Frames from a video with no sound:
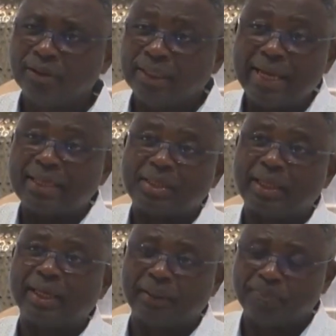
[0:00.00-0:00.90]
The next
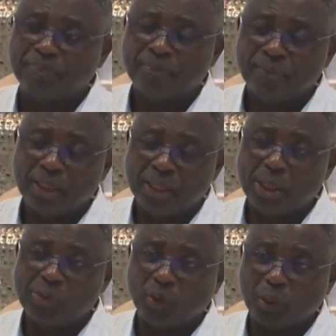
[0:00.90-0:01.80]
thing
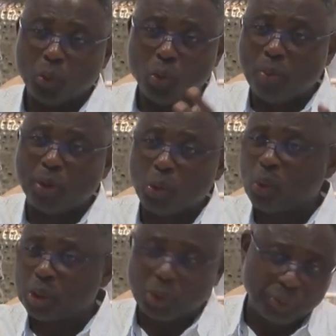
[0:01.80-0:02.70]
is for the woman who
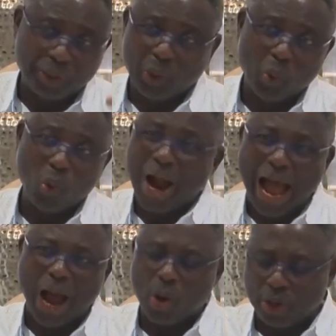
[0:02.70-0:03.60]
wants to be a
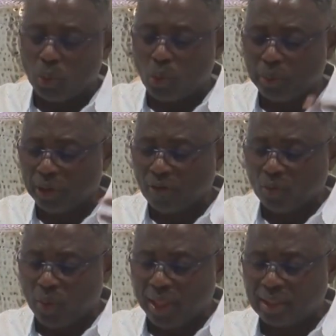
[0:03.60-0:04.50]
woman of
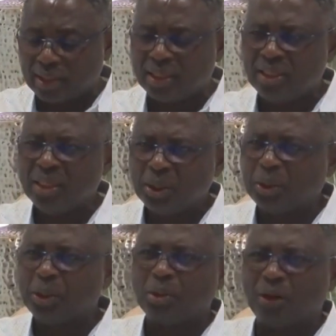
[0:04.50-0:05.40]
wealth,
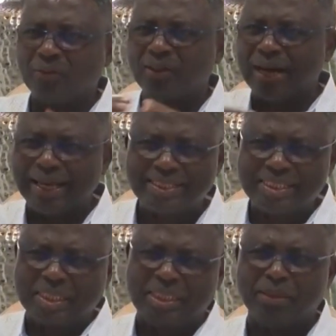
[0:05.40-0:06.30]
you need to have the
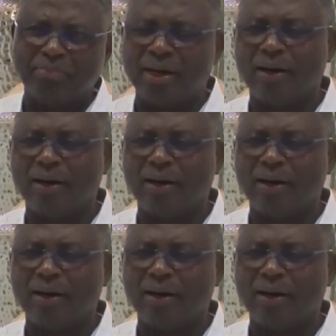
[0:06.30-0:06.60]
right team